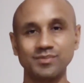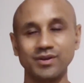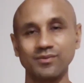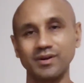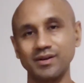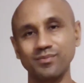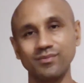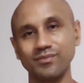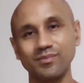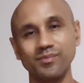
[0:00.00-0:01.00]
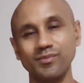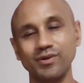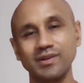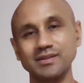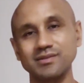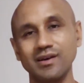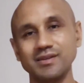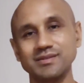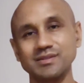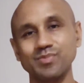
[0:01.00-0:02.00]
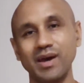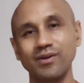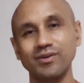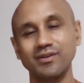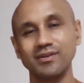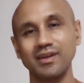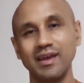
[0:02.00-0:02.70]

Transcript: marijuana more or less lost its power.